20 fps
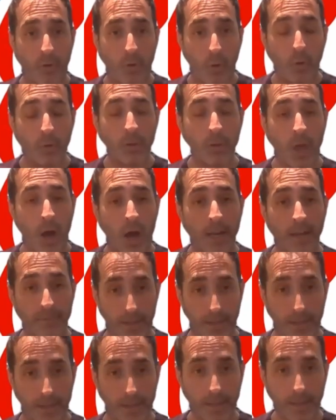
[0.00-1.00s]
a whole lot of
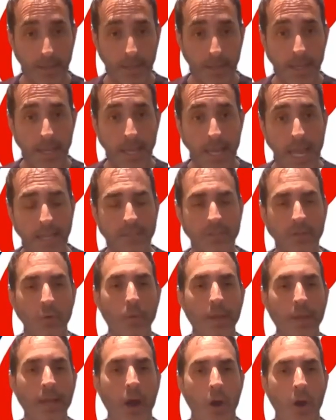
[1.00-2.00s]
it. And so
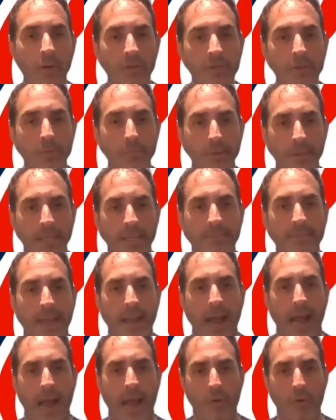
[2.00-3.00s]
we also believe
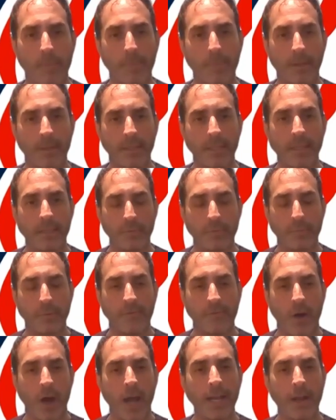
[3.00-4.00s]
that our ability to
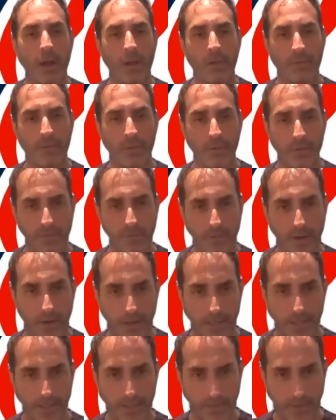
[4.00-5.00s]
provide all of those
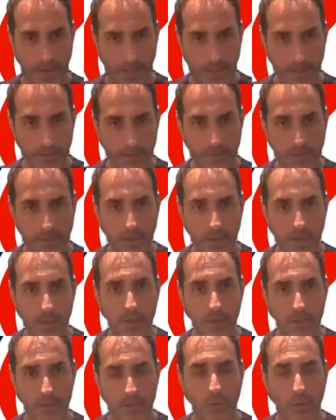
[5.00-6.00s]
various things
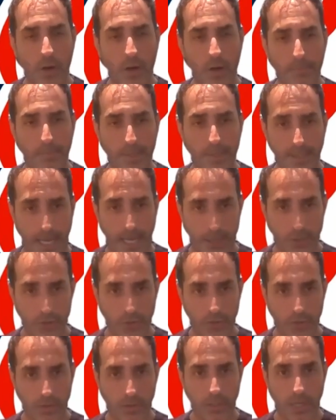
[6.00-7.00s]
to our
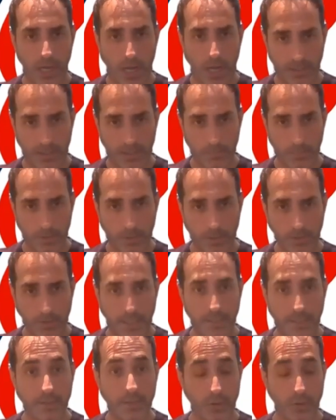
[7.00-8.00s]
potential customers,
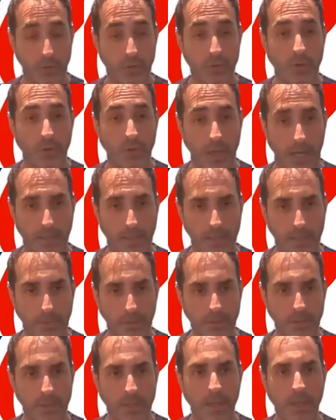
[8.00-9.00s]
institutional
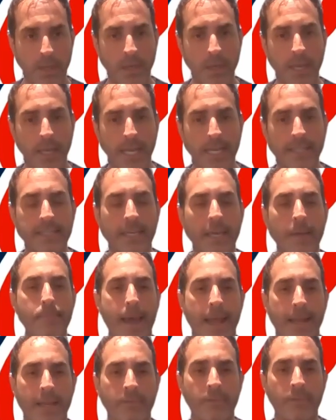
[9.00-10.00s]
customers, it's a
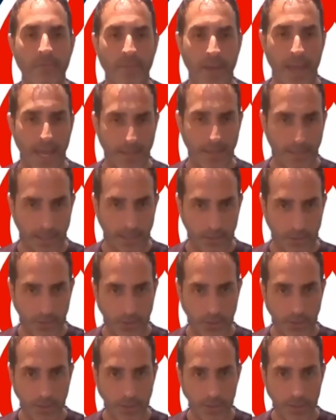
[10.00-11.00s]
competitive
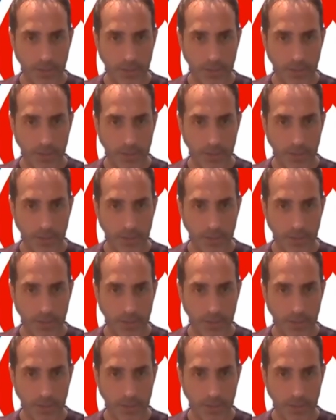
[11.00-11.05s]
advantage.